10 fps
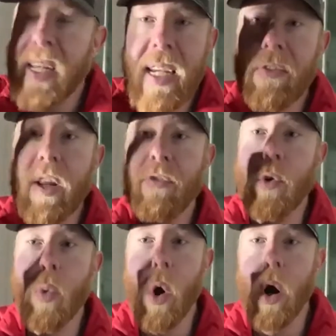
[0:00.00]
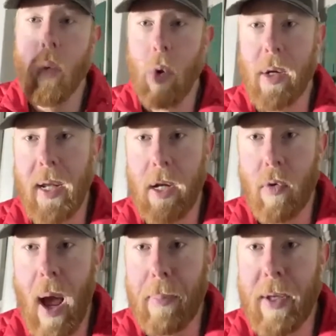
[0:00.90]
Even if you are working a
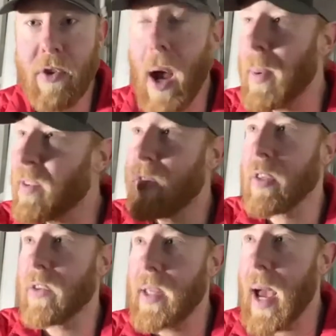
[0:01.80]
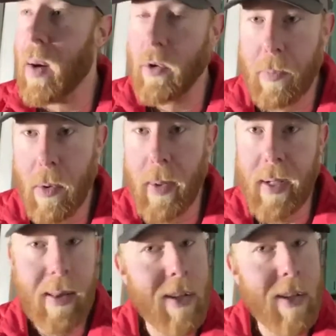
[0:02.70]
crappy job at 60 hours per week,